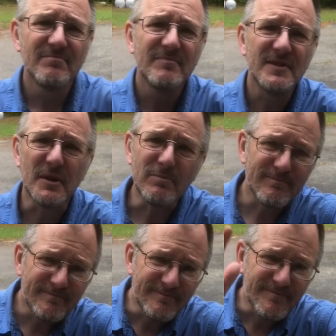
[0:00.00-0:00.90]
So
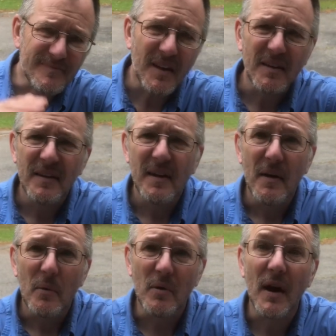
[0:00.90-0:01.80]

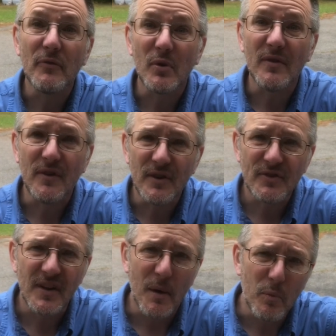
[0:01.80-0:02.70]
we're off to our first
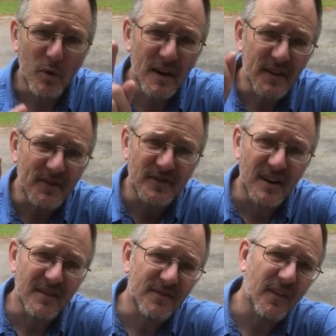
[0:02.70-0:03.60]
stop. We're going to
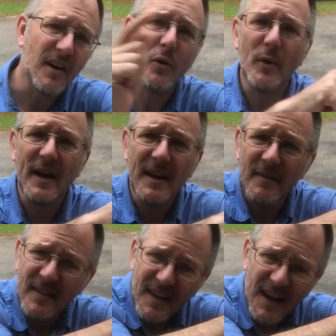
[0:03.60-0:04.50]
start far away
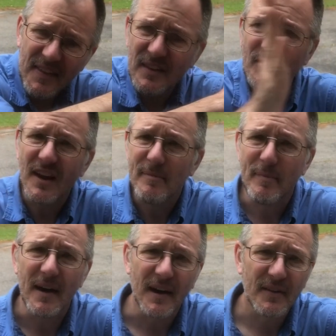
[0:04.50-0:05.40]
and then drive
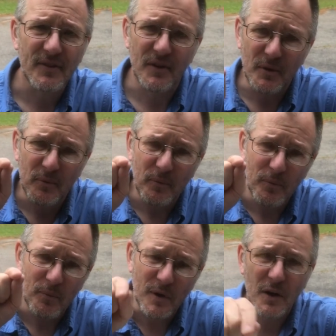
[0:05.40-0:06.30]
back. So
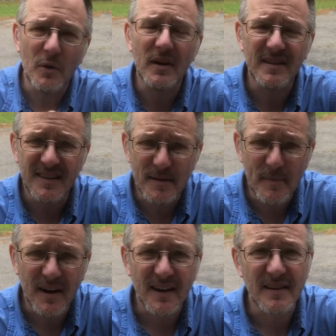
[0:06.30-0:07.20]
we're going to the
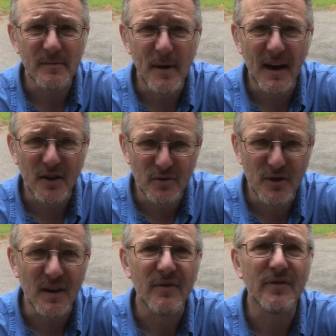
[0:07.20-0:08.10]
American Tobacco
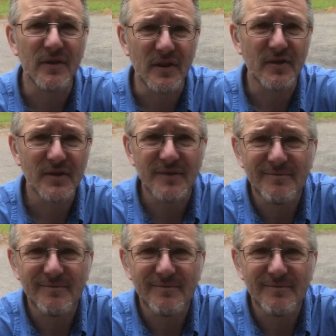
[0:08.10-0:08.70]
Trail first.